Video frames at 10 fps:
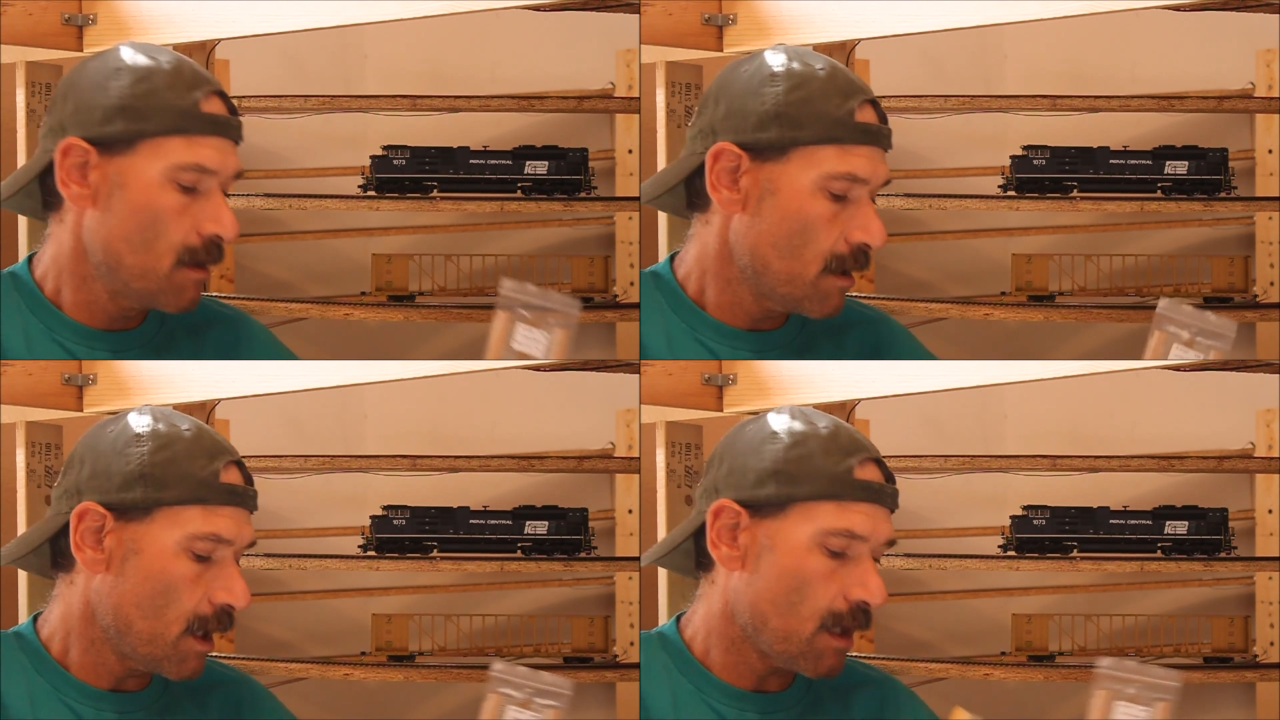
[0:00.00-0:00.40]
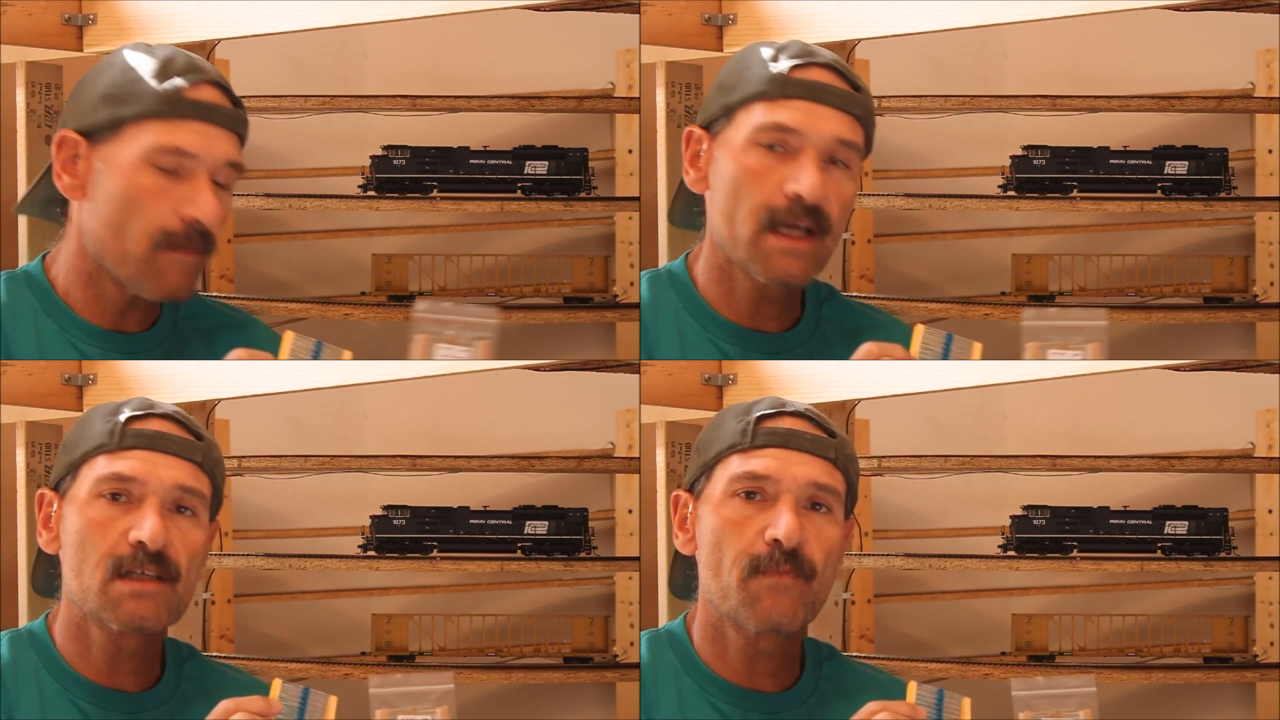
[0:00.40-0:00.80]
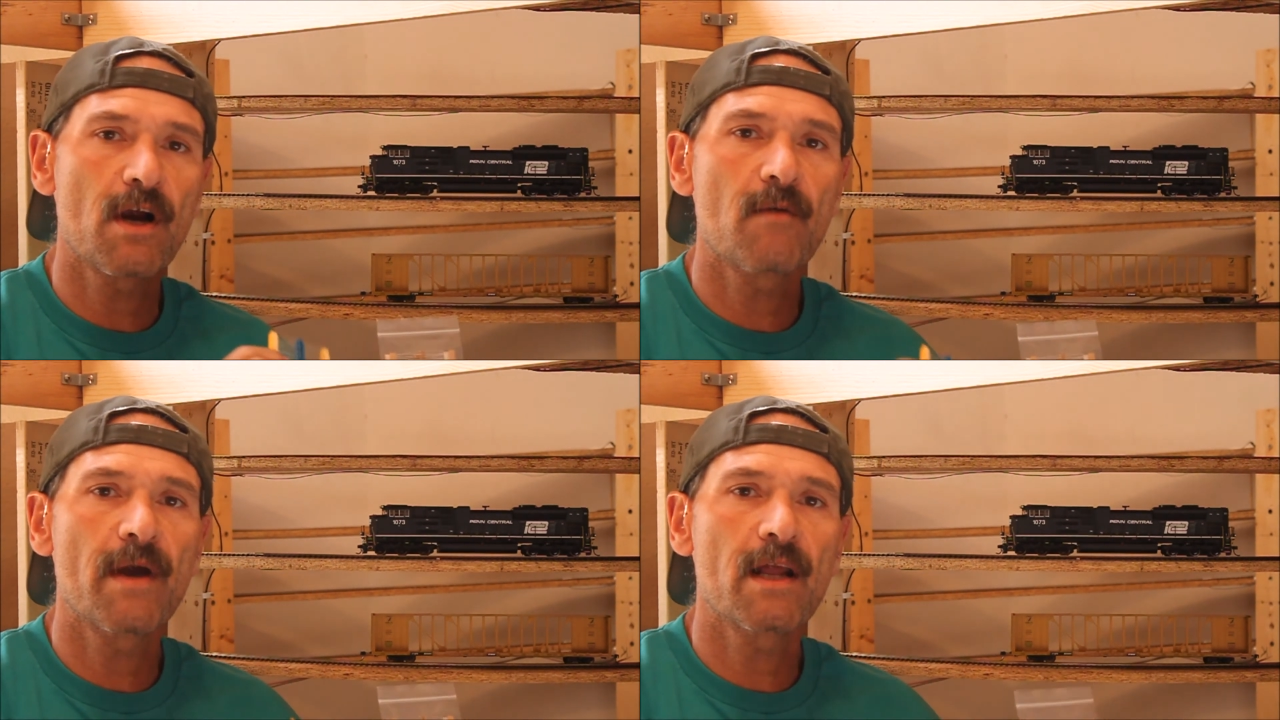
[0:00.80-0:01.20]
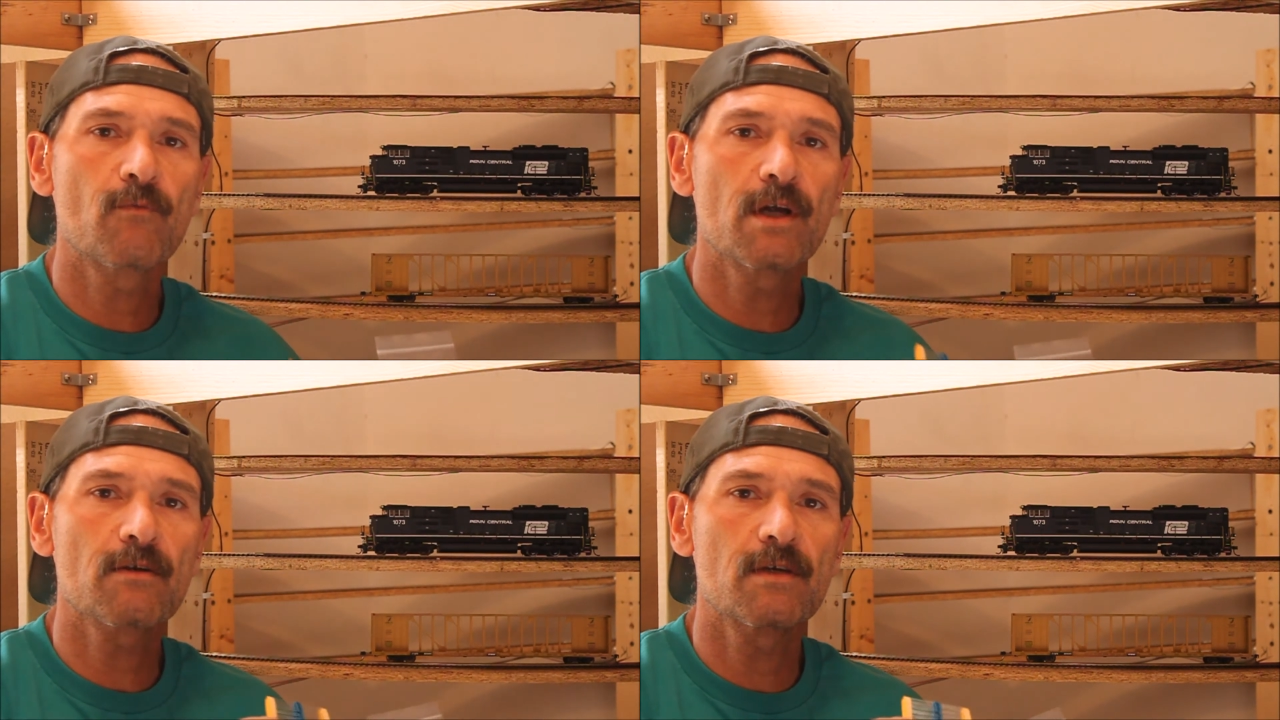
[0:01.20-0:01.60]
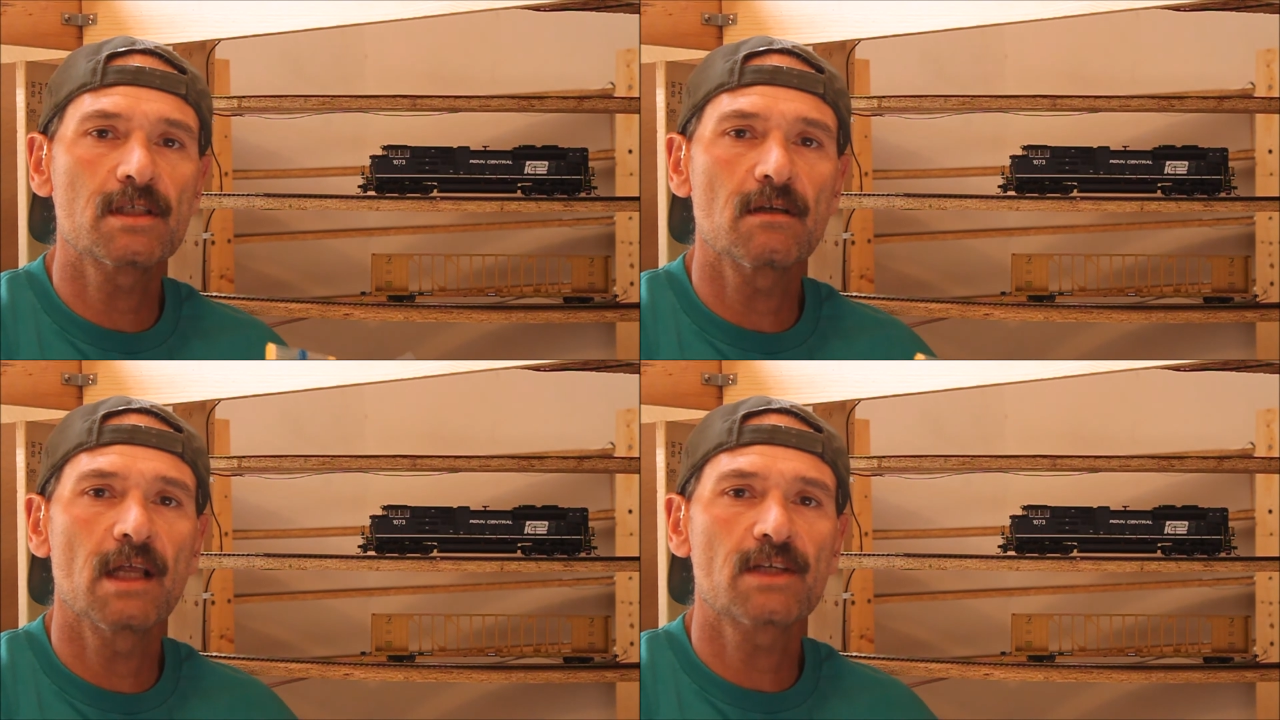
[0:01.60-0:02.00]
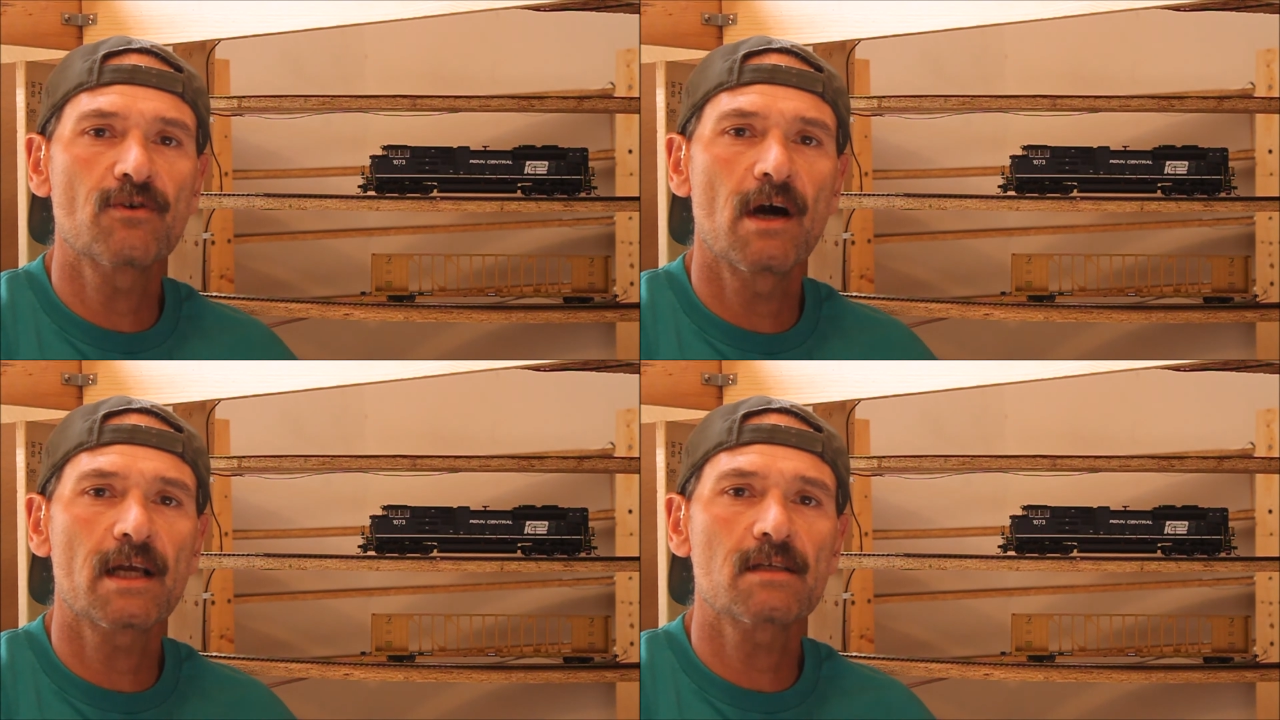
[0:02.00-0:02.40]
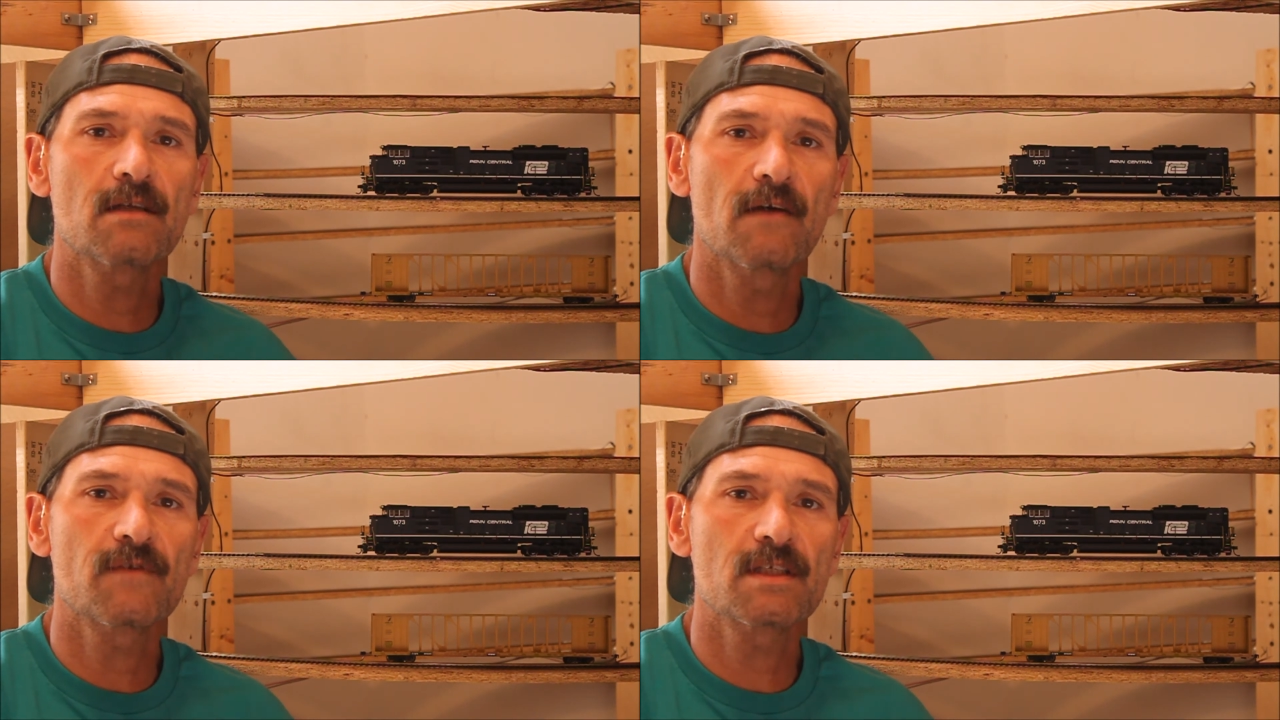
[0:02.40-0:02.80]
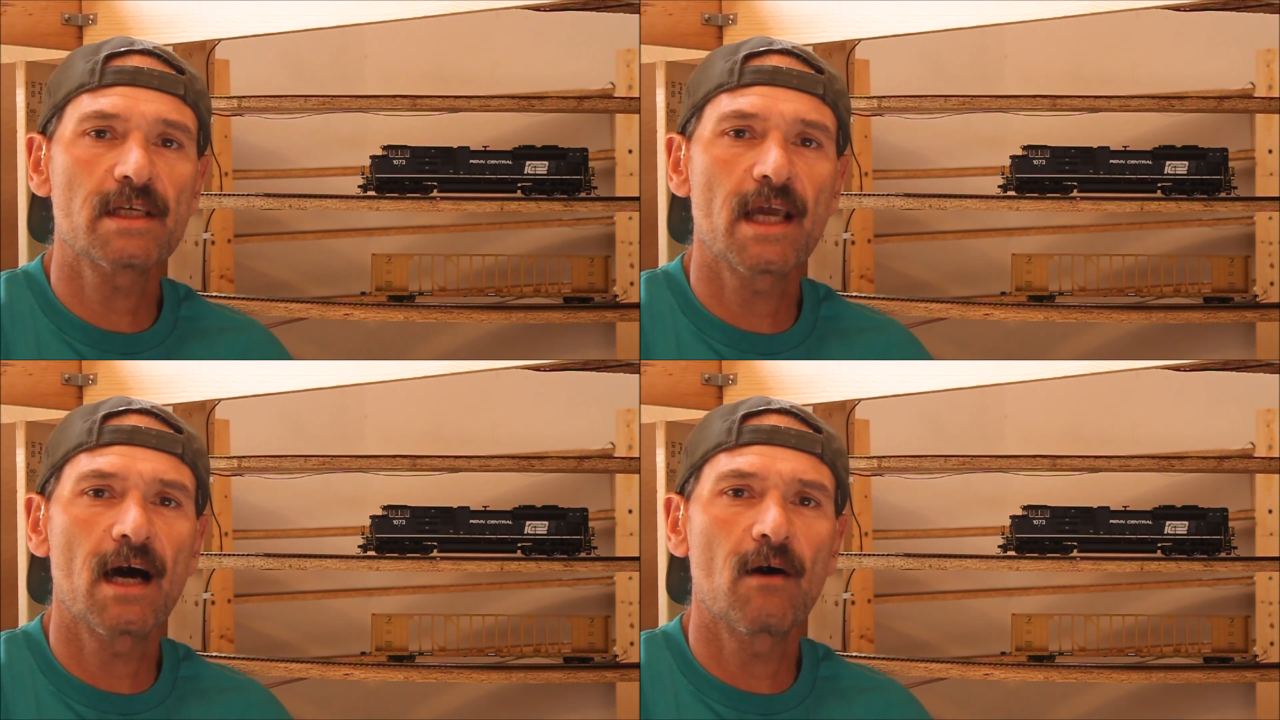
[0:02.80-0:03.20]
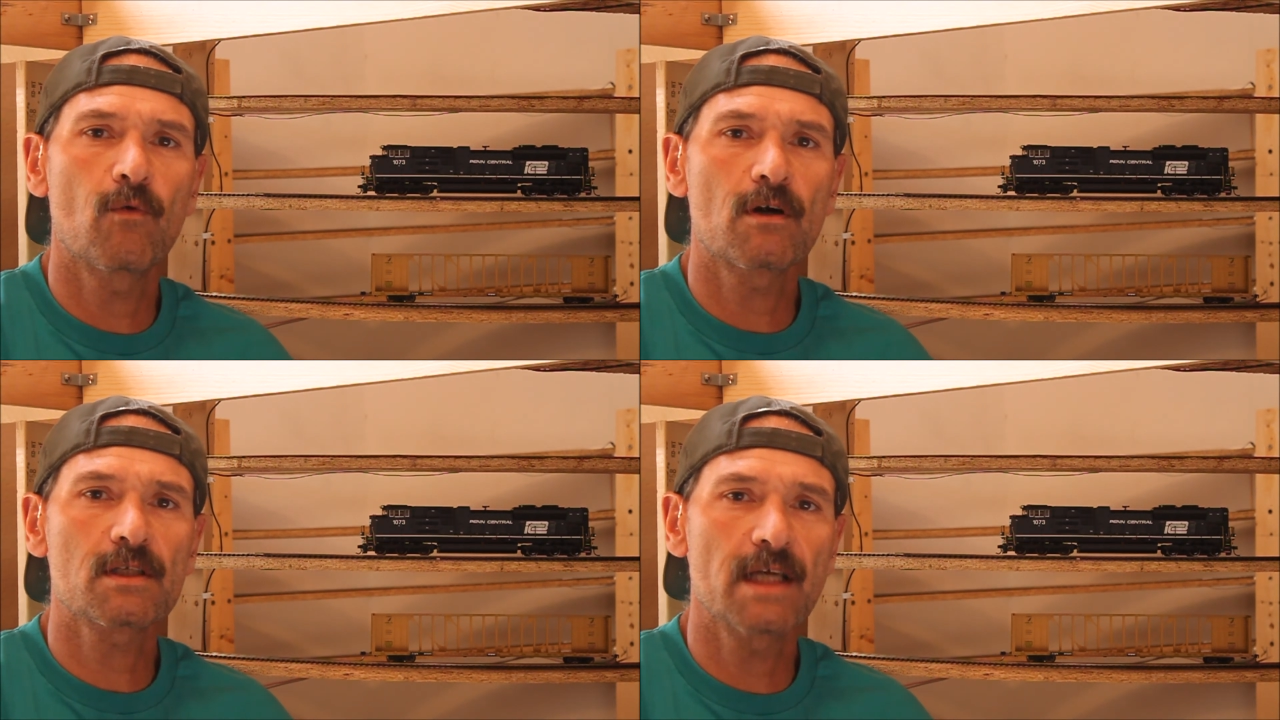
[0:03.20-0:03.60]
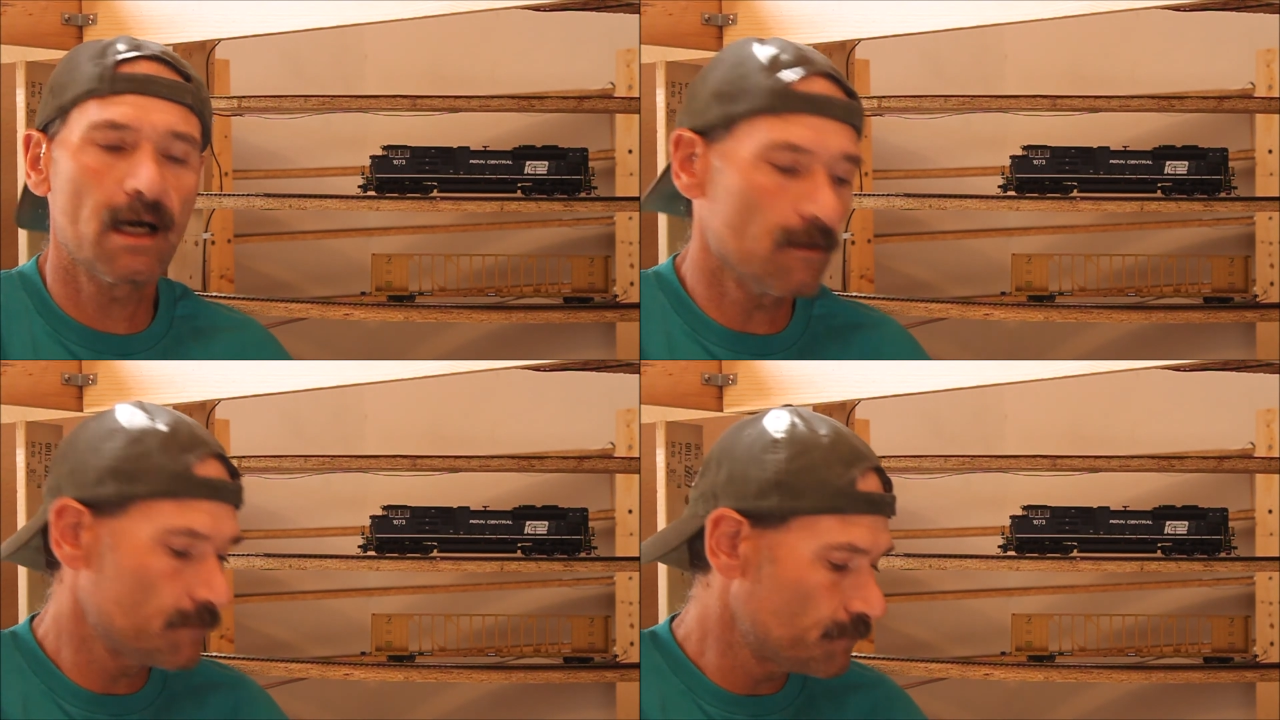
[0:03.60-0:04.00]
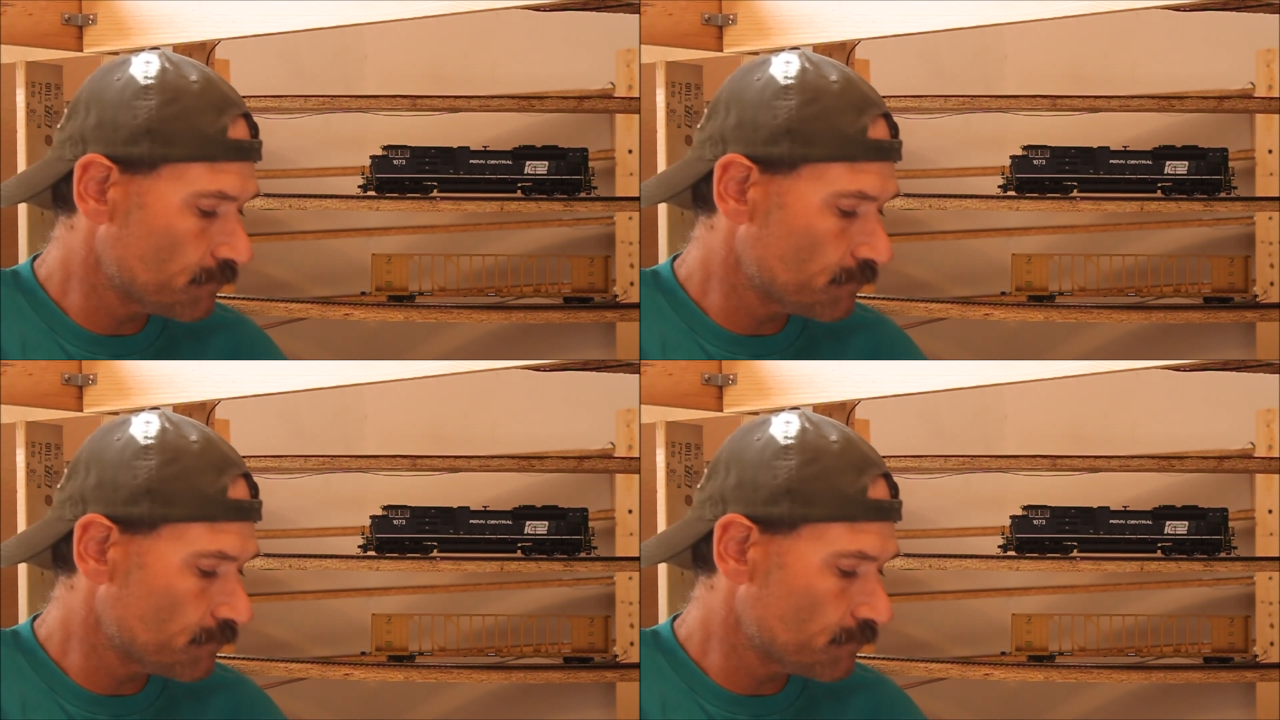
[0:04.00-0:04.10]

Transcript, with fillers: uh, experimenting with on this electronic stuff to see how it works out.